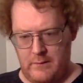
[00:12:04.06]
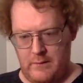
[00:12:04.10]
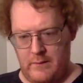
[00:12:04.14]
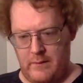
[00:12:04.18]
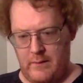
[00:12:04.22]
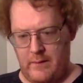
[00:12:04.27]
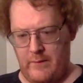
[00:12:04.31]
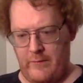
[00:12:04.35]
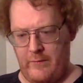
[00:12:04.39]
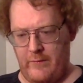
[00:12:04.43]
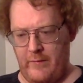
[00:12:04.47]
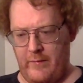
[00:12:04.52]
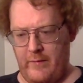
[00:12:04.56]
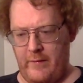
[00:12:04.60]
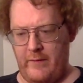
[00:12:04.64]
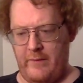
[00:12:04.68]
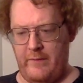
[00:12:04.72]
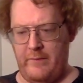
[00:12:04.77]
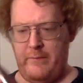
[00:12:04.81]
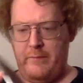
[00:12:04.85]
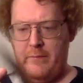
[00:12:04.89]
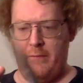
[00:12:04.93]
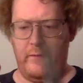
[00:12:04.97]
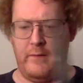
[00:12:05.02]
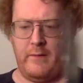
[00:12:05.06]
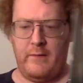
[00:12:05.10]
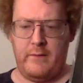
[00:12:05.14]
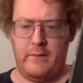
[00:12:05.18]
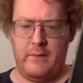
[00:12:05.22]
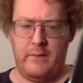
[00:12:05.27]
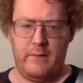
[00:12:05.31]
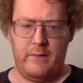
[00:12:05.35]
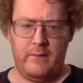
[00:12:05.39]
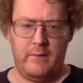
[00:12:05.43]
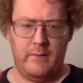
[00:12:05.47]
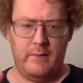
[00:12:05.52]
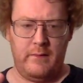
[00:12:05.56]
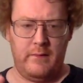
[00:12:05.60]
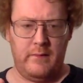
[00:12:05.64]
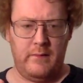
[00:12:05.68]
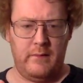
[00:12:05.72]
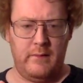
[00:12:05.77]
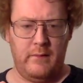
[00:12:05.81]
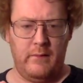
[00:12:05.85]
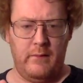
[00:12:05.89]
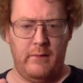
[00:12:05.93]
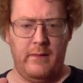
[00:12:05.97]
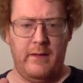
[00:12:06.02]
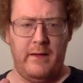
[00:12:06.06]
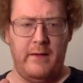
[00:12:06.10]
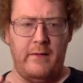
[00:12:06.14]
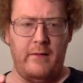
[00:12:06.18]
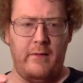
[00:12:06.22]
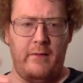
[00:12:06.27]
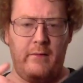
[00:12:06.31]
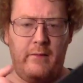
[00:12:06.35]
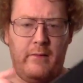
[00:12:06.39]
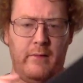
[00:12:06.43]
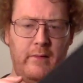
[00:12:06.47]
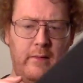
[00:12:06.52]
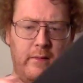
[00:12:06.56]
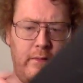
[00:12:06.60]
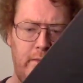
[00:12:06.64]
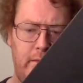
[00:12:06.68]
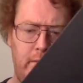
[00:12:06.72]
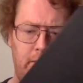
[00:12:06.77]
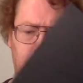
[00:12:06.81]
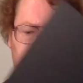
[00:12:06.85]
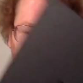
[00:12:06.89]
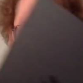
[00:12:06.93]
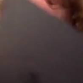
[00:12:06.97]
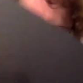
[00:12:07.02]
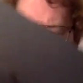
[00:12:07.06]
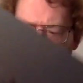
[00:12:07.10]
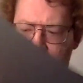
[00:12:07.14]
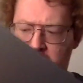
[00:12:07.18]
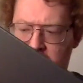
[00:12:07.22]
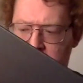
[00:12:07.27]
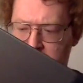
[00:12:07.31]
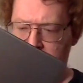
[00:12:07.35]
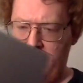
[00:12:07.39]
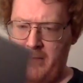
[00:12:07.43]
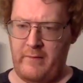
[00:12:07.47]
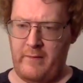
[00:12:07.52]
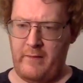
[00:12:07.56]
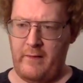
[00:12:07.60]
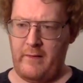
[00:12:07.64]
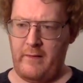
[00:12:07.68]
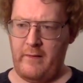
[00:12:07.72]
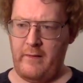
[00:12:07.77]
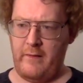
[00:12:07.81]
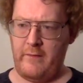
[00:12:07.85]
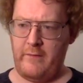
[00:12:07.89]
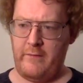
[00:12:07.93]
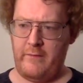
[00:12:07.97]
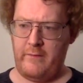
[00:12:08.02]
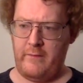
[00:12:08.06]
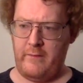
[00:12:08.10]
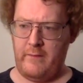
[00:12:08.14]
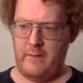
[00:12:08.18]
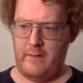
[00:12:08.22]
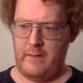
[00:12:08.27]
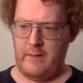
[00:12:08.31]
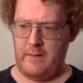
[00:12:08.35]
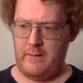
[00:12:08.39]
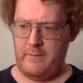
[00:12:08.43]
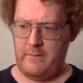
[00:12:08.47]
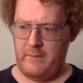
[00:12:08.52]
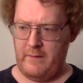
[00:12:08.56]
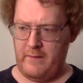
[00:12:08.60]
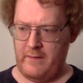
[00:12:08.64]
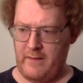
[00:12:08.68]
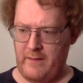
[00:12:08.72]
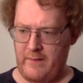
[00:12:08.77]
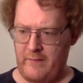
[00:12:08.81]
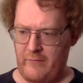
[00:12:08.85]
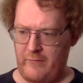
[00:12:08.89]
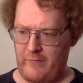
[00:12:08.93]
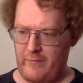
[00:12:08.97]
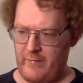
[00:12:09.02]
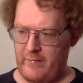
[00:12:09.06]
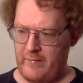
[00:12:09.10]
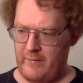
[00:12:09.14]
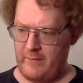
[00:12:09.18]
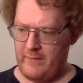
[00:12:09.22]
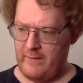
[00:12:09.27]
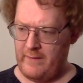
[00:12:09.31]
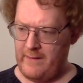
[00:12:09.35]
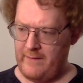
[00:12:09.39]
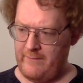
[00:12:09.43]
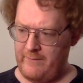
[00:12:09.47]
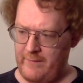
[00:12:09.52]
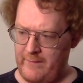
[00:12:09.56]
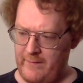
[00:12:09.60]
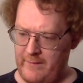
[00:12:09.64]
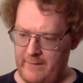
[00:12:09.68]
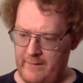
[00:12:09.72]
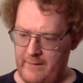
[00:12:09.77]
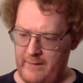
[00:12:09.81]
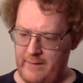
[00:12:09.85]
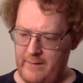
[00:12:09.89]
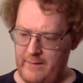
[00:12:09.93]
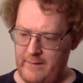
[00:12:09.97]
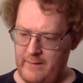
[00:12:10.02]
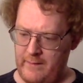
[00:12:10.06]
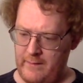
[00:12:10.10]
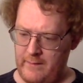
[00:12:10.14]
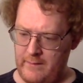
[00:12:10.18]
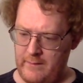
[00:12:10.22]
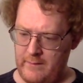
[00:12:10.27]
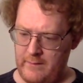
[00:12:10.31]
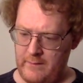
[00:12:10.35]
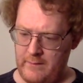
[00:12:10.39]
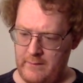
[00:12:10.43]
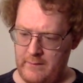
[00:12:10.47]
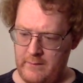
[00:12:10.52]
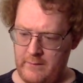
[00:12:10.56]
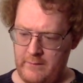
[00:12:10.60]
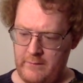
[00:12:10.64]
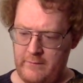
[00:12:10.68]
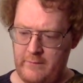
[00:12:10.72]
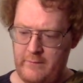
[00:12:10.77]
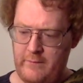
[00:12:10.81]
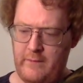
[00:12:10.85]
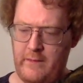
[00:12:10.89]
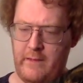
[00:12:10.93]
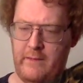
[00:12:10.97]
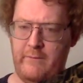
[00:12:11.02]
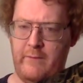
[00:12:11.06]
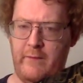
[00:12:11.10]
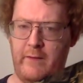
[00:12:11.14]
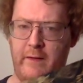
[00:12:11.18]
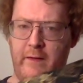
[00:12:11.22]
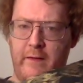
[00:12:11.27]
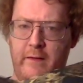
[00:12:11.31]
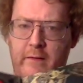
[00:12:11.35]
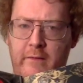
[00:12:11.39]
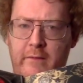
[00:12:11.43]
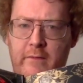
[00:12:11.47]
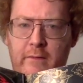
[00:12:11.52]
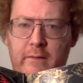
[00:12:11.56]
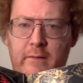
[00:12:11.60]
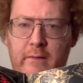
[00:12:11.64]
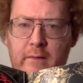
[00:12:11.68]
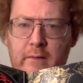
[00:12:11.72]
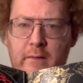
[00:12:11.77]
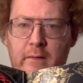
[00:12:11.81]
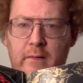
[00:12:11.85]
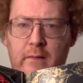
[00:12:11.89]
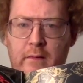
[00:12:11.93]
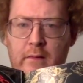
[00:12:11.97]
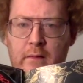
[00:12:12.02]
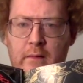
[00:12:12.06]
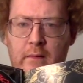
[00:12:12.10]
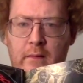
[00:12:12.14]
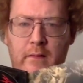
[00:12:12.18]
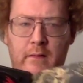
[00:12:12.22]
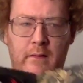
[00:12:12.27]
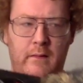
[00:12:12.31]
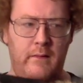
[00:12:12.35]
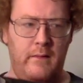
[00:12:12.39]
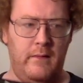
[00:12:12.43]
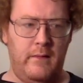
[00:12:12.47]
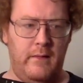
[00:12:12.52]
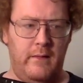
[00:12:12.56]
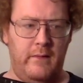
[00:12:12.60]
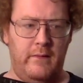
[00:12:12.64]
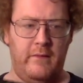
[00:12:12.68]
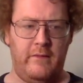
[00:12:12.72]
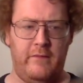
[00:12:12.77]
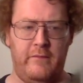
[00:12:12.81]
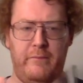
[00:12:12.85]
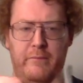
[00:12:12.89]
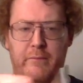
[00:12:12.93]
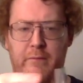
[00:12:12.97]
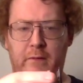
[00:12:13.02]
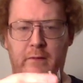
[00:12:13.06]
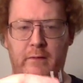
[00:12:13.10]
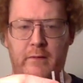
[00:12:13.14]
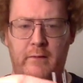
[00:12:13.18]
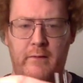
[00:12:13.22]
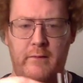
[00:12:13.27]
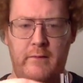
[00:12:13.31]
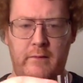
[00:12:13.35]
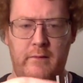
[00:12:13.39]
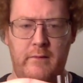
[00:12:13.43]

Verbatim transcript: Comes with this book. Oh wait, no. Well, yeah, it is a book, I guess. But it comes with a DVD, two DVDs, and this booklet.